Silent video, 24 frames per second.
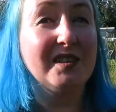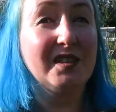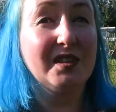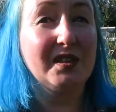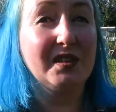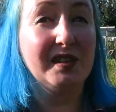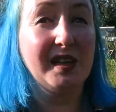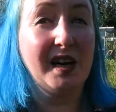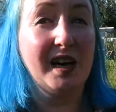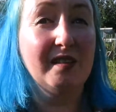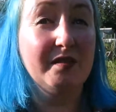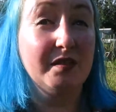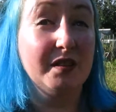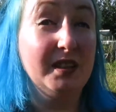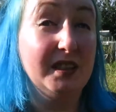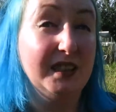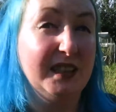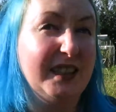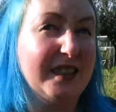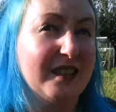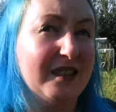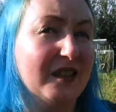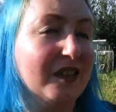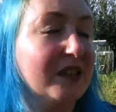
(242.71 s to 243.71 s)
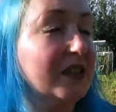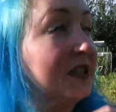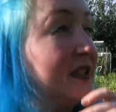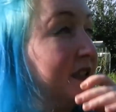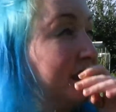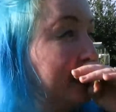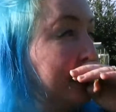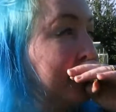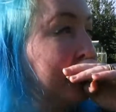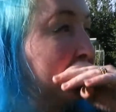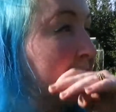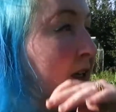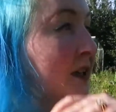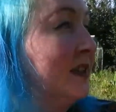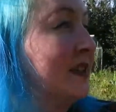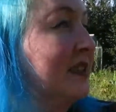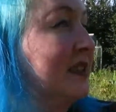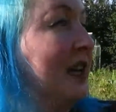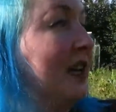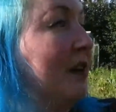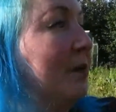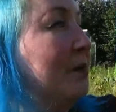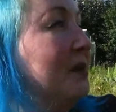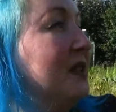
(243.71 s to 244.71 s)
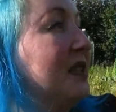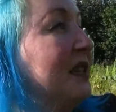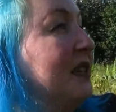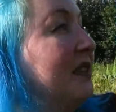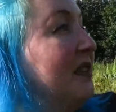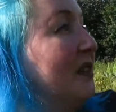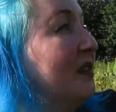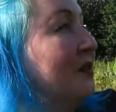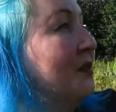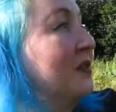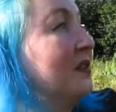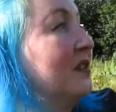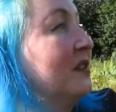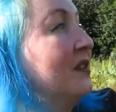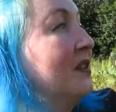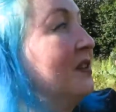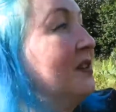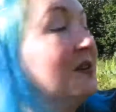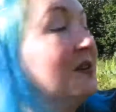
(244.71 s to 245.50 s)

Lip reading: to have at least like decent sized salad potatoes.